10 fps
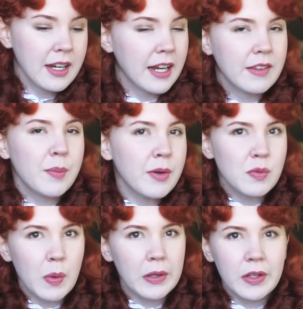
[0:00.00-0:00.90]
kind of the
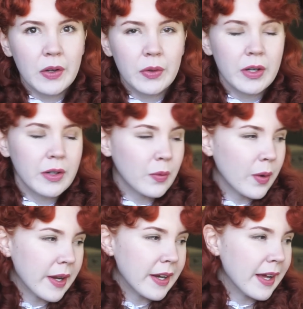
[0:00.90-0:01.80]
most well-known
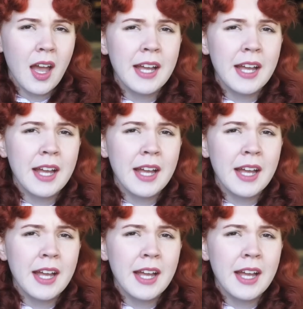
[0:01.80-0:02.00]
one.